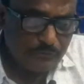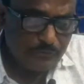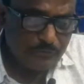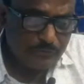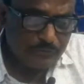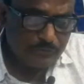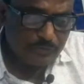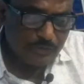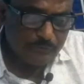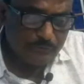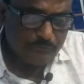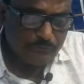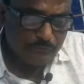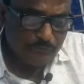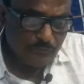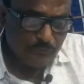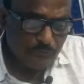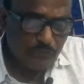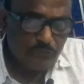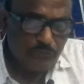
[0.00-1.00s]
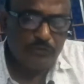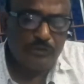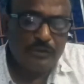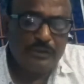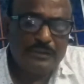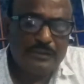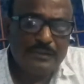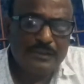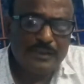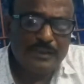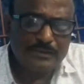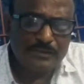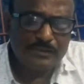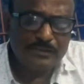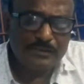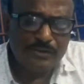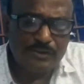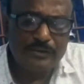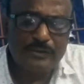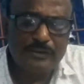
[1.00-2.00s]
some lesser
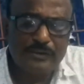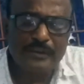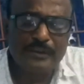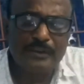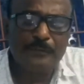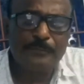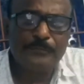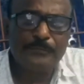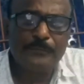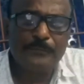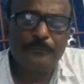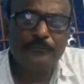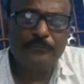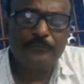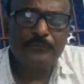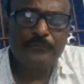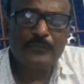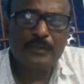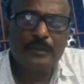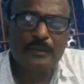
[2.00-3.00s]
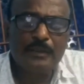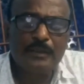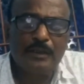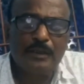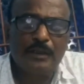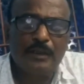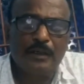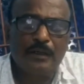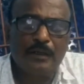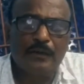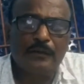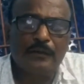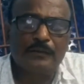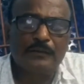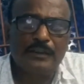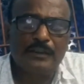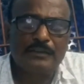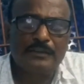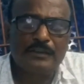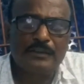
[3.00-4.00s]
degree of
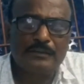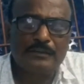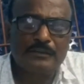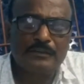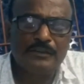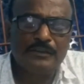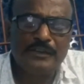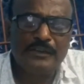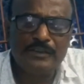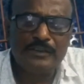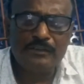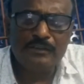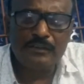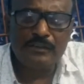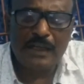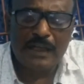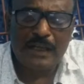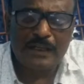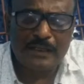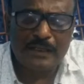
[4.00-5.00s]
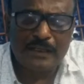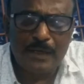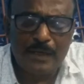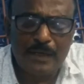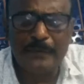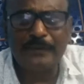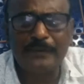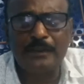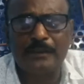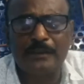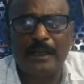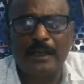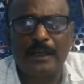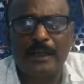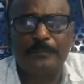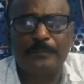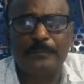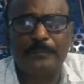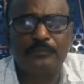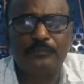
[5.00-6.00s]
this is, it is not aggravated type
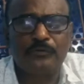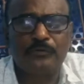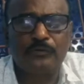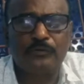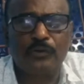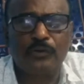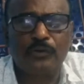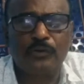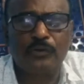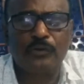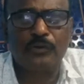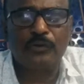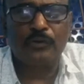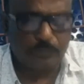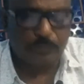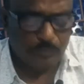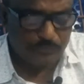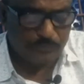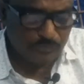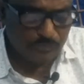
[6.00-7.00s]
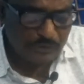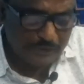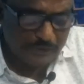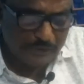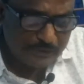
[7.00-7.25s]
of culpable homicide. That's a